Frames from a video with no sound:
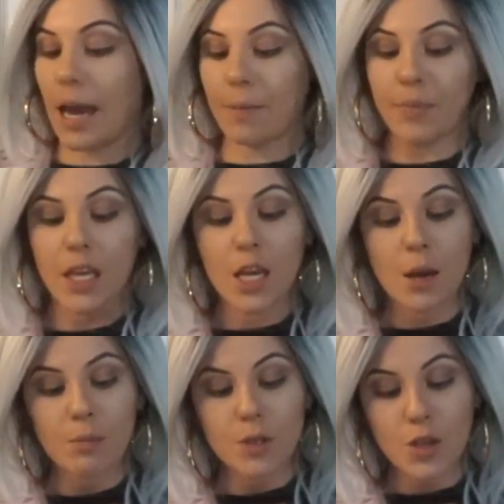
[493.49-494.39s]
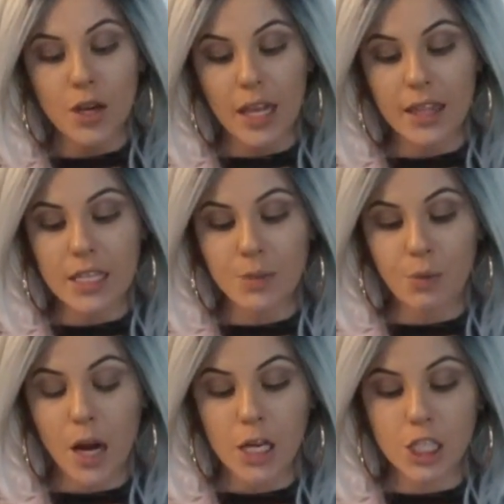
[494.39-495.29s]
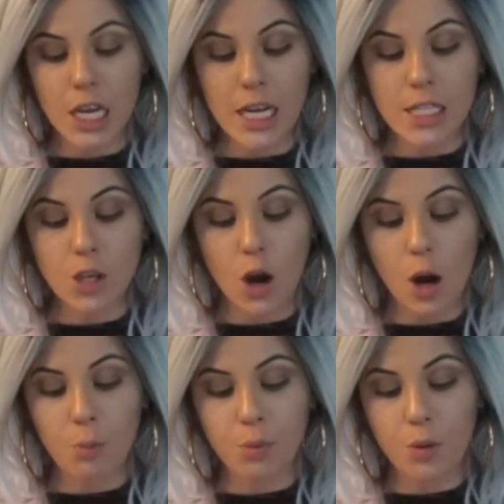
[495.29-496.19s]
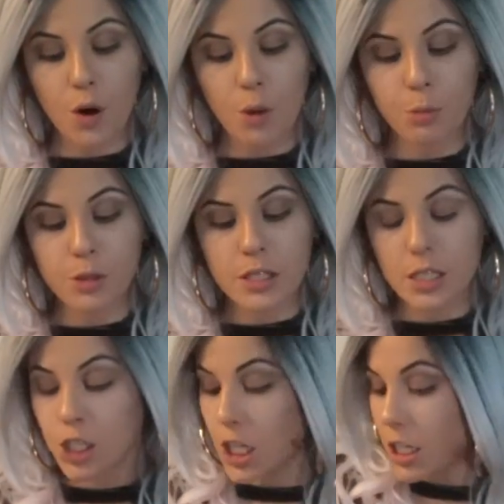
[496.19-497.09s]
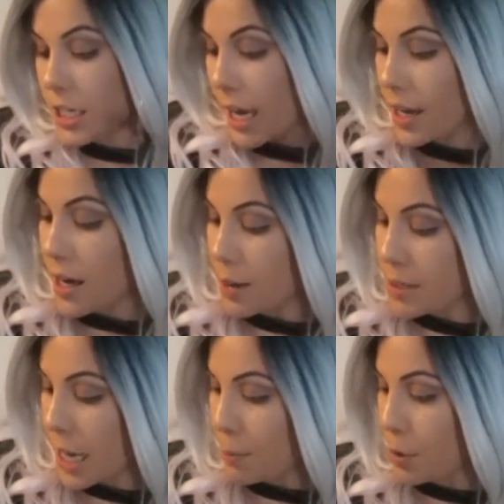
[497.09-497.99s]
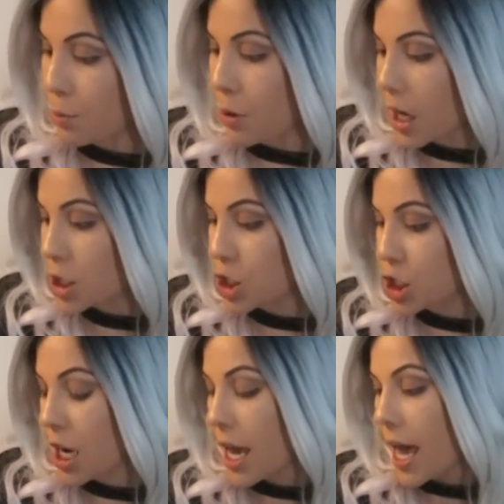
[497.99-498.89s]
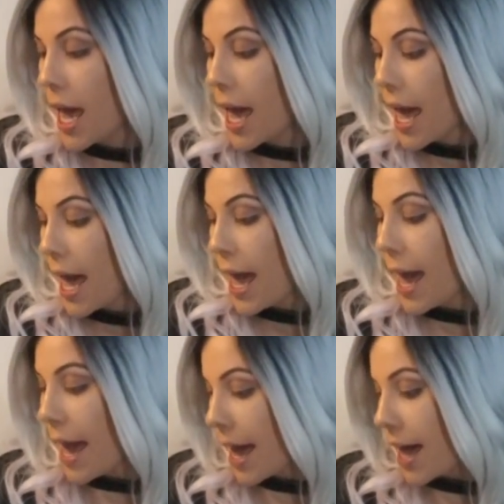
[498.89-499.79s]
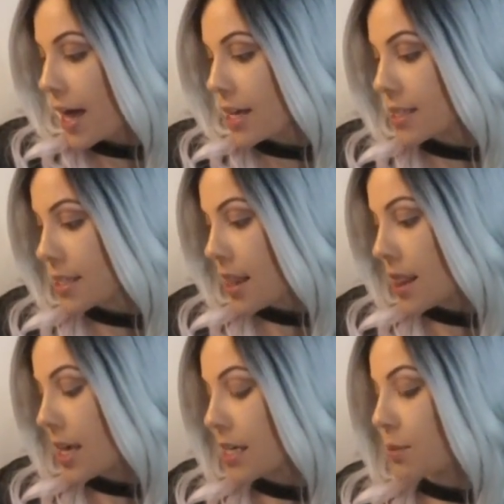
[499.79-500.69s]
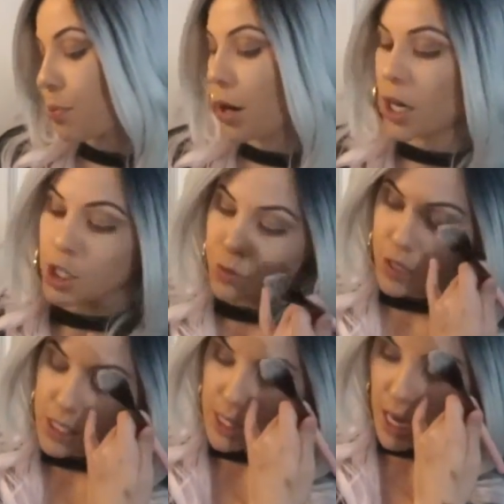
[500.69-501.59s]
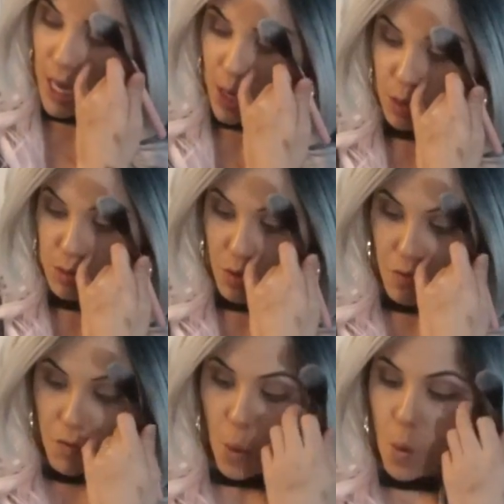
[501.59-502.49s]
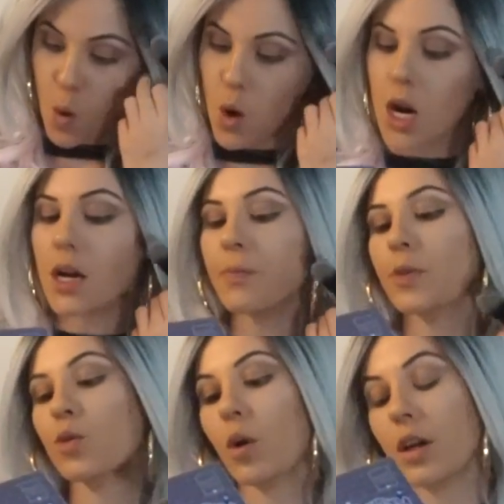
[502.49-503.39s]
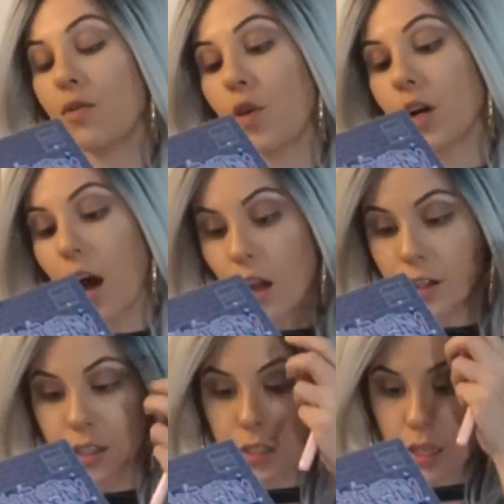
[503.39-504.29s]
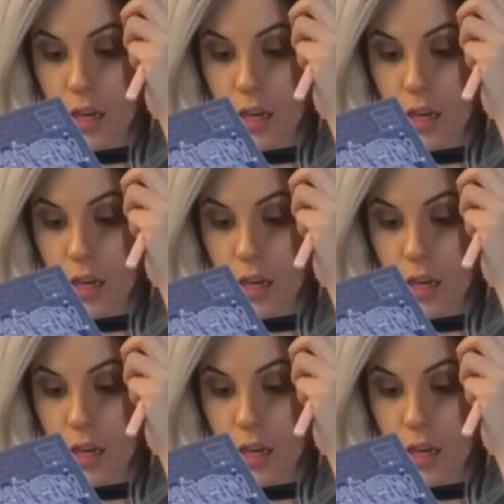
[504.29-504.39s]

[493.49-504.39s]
yeah, so you get this brush and it's called Pro Precision Tapered Brush, and this brush retails for $24.